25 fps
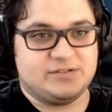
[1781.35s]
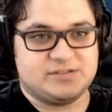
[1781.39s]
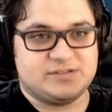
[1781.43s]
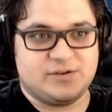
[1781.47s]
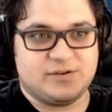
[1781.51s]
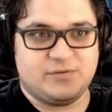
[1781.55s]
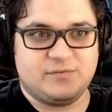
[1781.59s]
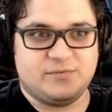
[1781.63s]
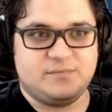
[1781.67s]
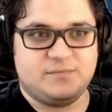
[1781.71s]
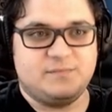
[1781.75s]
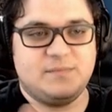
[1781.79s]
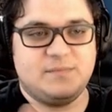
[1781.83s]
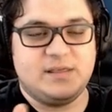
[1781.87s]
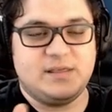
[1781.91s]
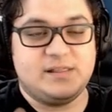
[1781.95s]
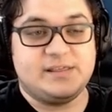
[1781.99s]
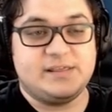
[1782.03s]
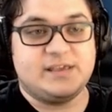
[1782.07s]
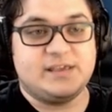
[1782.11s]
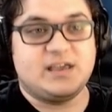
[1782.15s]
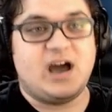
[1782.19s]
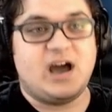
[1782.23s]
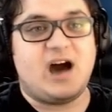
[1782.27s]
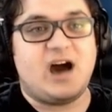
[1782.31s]
So a
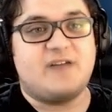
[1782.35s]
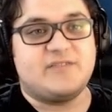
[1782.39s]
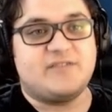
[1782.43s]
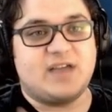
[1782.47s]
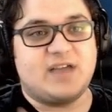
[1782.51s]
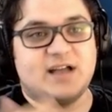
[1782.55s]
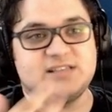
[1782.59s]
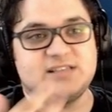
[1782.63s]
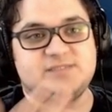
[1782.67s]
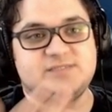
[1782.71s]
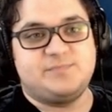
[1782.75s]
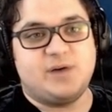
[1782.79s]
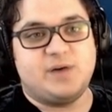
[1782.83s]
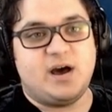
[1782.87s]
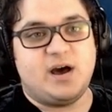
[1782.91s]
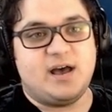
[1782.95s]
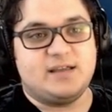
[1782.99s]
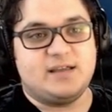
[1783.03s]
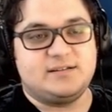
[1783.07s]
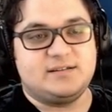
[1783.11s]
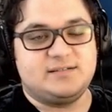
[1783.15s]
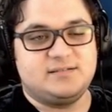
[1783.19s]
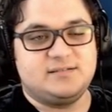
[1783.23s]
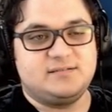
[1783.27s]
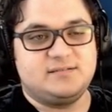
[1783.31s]
million caveats, but